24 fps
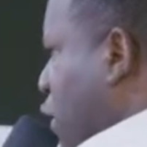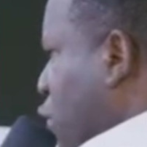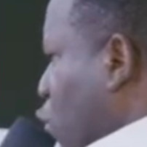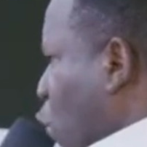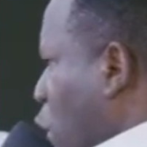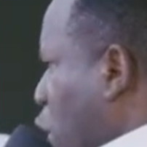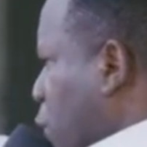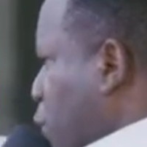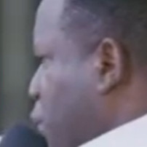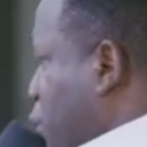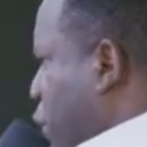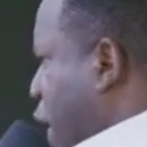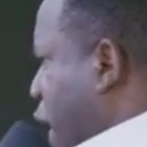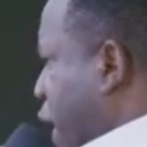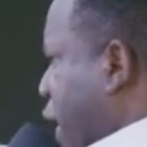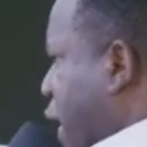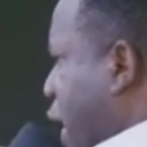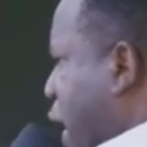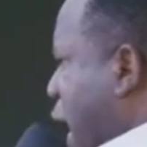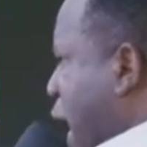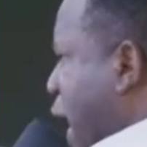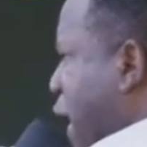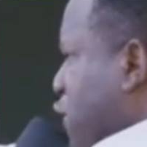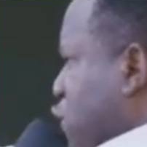the world, pray.
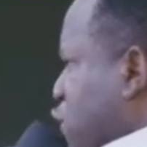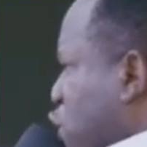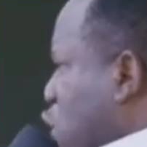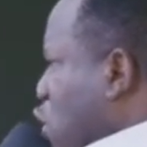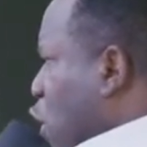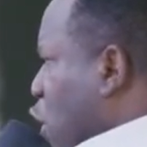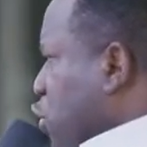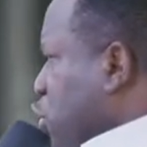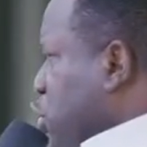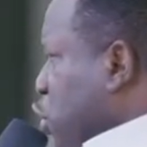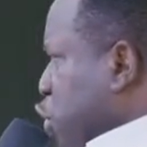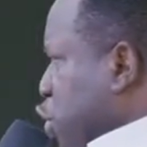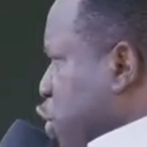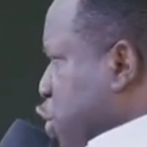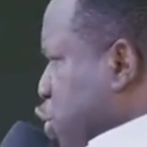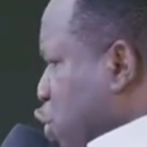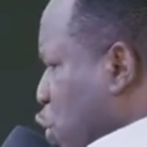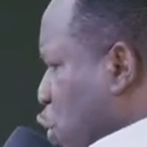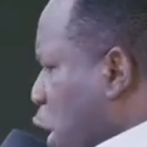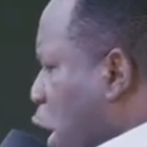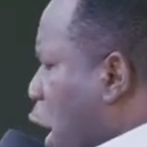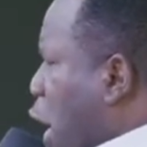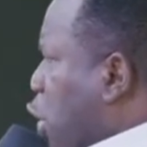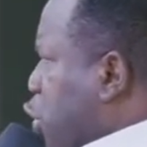Ask God to
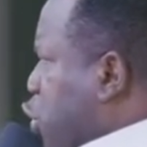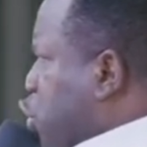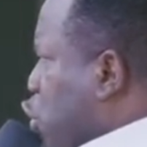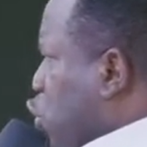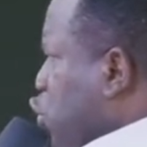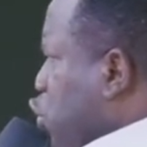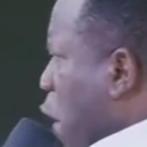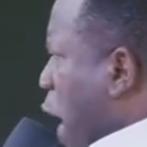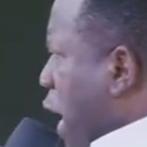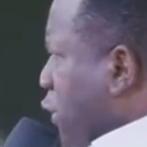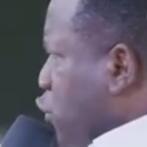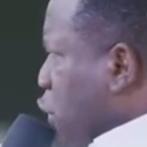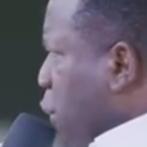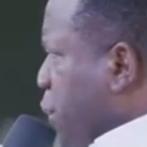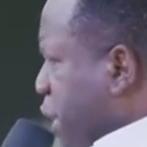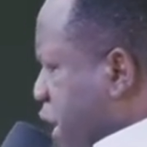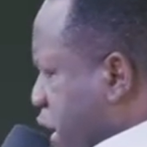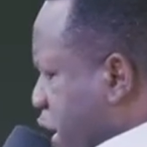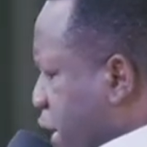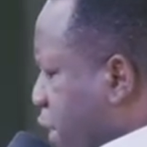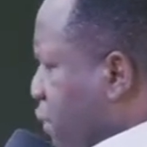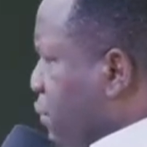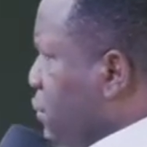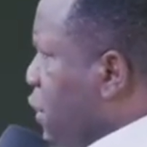show you how to
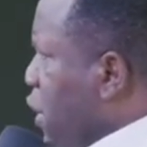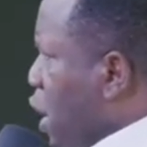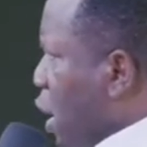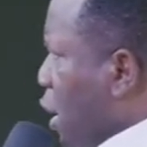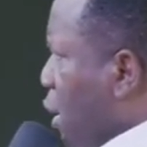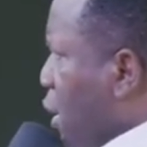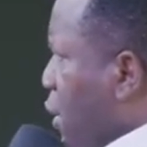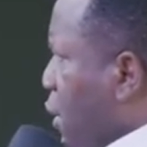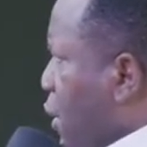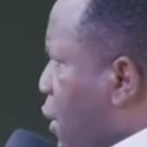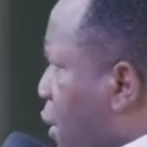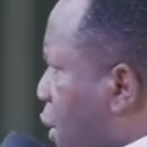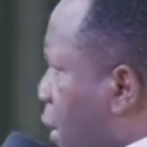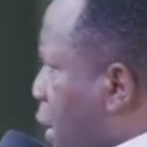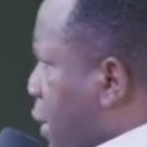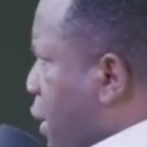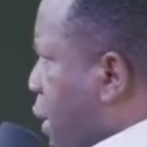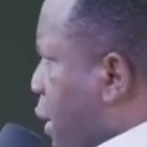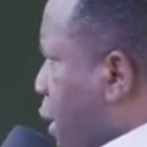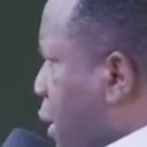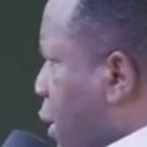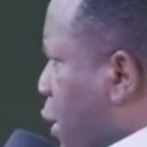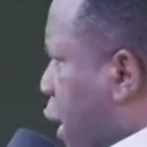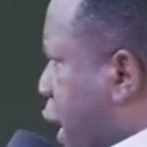begin.
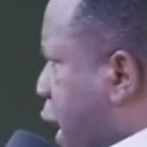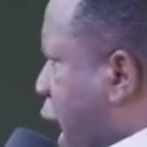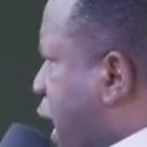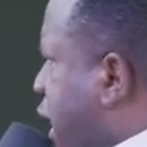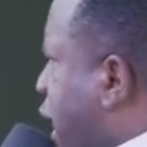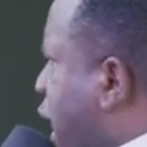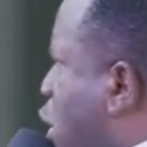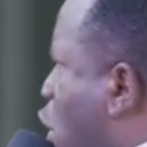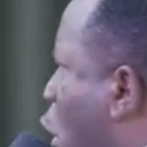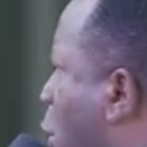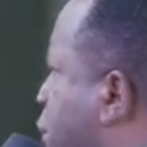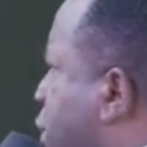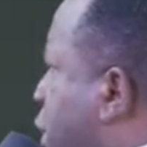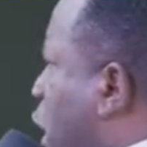Get a copy